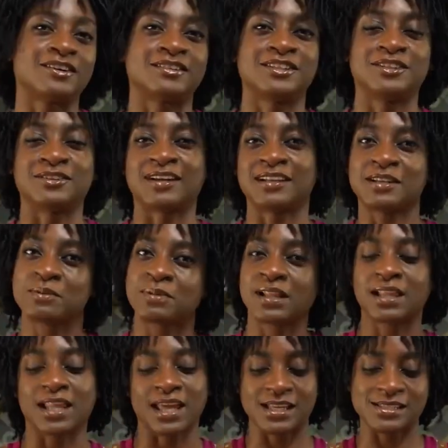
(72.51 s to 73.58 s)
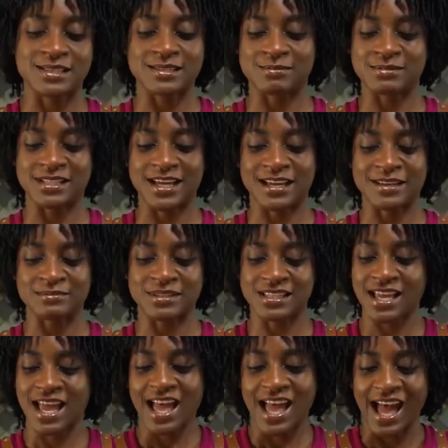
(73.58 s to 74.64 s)
a little bit lazy sometimes,
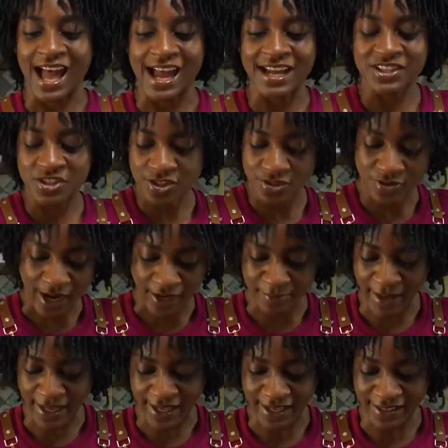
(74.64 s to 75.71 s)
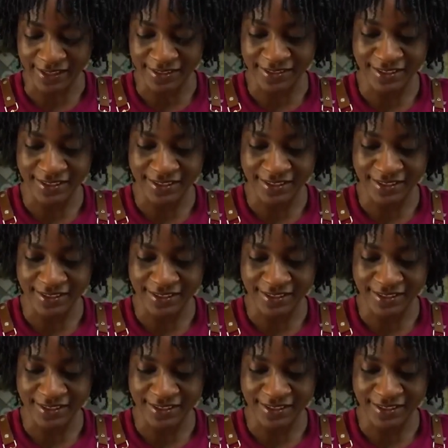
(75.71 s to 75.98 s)
I just crack my egg